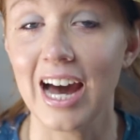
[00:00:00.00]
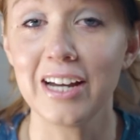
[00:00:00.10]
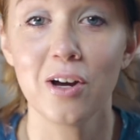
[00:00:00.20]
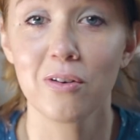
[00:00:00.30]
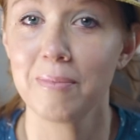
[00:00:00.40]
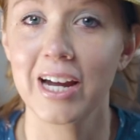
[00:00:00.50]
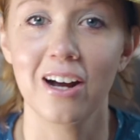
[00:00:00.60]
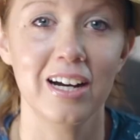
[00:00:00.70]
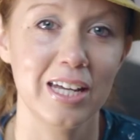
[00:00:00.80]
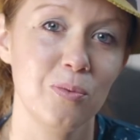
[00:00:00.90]
I know in my
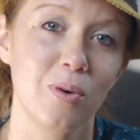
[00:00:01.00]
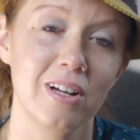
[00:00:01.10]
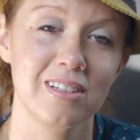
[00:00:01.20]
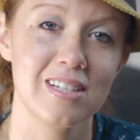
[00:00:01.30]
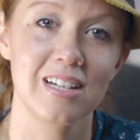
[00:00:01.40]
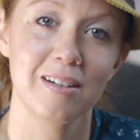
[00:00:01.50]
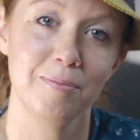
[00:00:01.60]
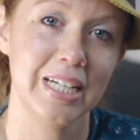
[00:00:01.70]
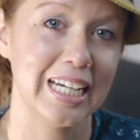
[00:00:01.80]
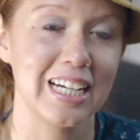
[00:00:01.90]
heart he wants
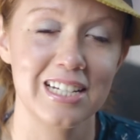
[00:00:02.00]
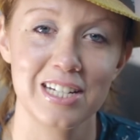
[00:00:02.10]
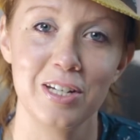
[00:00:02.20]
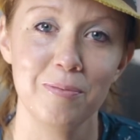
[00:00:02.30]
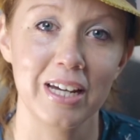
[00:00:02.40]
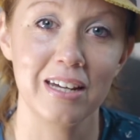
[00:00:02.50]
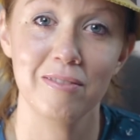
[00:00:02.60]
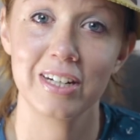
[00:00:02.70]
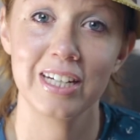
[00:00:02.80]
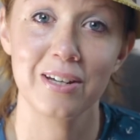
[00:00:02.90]
me to continue
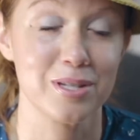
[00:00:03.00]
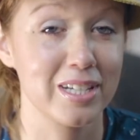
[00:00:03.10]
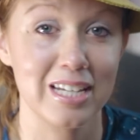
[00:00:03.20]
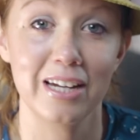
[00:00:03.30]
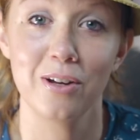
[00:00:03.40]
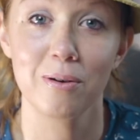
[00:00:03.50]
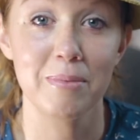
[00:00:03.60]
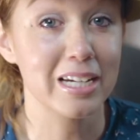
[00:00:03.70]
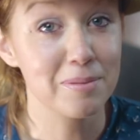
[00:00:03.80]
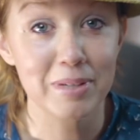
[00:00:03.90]
making videos because I know it
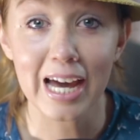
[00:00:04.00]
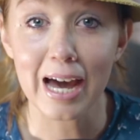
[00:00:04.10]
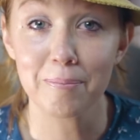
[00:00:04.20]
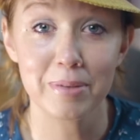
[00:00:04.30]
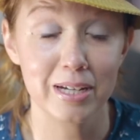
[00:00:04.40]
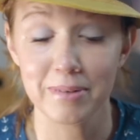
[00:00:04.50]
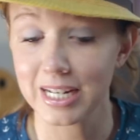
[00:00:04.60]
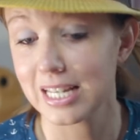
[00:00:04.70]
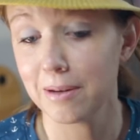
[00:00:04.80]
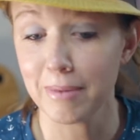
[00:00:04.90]
makes me happy, it
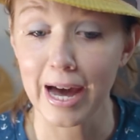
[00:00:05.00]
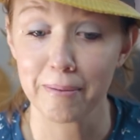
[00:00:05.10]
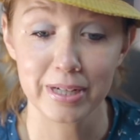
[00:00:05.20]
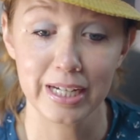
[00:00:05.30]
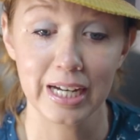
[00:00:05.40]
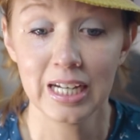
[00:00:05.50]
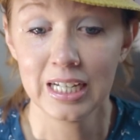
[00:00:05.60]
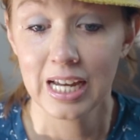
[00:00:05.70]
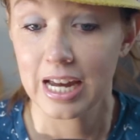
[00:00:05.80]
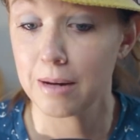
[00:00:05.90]
makes him happy,
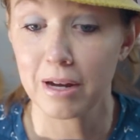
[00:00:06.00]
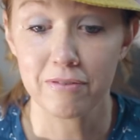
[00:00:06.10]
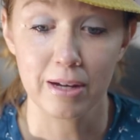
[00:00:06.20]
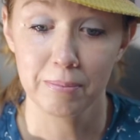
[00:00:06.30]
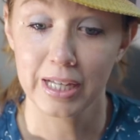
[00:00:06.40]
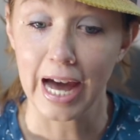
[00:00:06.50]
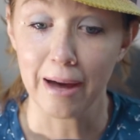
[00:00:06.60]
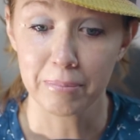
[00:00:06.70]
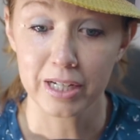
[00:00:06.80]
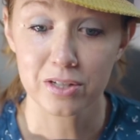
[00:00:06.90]
and my family
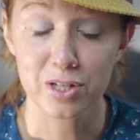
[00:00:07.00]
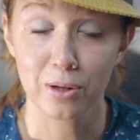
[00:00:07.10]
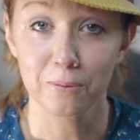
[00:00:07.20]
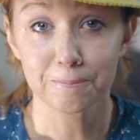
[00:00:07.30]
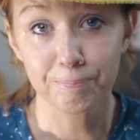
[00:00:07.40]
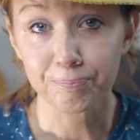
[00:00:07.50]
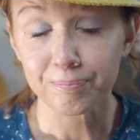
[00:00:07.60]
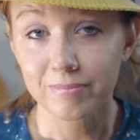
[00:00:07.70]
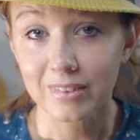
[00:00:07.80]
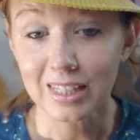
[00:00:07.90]
happy. So
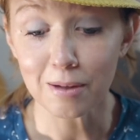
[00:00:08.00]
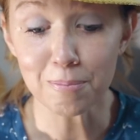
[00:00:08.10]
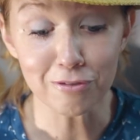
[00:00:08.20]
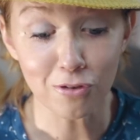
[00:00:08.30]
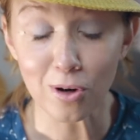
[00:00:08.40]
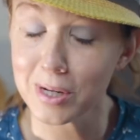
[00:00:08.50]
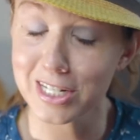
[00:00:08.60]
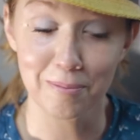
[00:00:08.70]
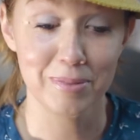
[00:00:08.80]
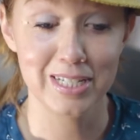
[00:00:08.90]
before we
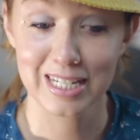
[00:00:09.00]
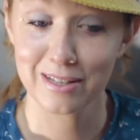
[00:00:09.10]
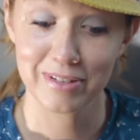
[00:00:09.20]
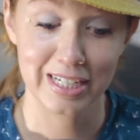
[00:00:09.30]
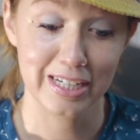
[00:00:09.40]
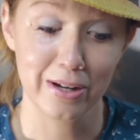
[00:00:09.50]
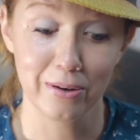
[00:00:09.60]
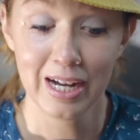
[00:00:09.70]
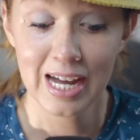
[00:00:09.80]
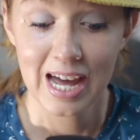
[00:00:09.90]
jump into the
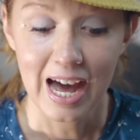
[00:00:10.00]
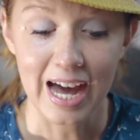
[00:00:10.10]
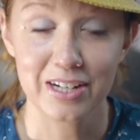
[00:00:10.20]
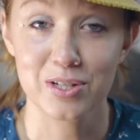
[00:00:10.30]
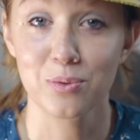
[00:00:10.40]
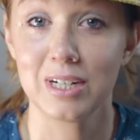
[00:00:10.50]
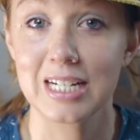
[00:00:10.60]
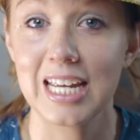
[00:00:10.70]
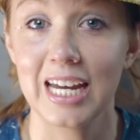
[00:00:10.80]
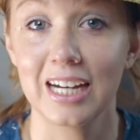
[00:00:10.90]
video, I just want
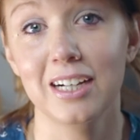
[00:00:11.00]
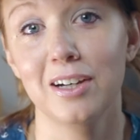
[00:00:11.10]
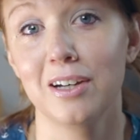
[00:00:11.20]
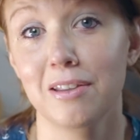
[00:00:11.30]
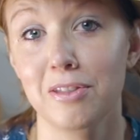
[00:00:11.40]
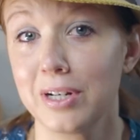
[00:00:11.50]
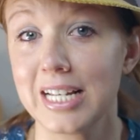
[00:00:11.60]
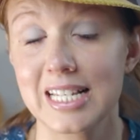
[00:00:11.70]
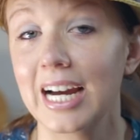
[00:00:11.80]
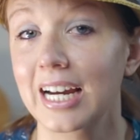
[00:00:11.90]
to take
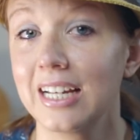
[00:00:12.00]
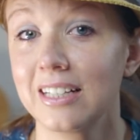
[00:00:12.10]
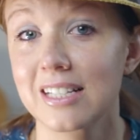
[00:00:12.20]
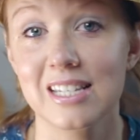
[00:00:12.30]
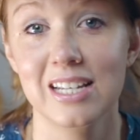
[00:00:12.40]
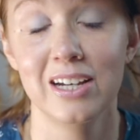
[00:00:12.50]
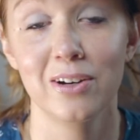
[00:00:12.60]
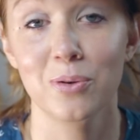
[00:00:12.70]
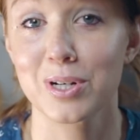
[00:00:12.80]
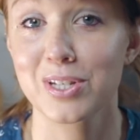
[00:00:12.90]
30 seconds
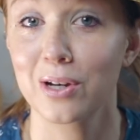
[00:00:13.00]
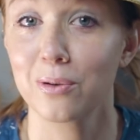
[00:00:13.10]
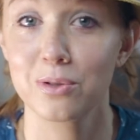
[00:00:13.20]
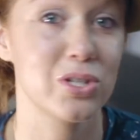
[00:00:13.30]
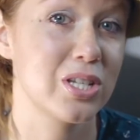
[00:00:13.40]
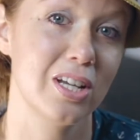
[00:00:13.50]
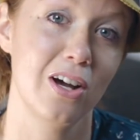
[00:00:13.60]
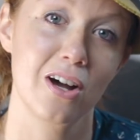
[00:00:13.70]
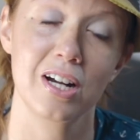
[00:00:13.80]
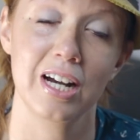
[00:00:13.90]
or so just to
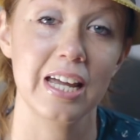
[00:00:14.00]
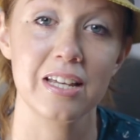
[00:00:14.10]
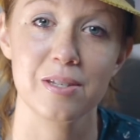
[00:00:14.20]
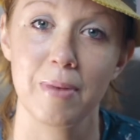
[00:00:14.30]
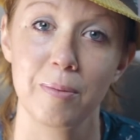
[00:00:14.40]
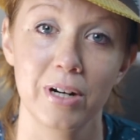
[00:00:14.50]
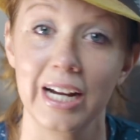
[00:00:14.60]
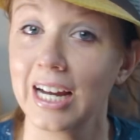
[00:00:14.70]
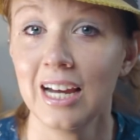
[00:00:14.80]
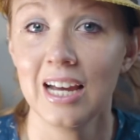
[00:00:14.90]
honor his
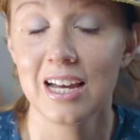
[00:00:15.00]
memory.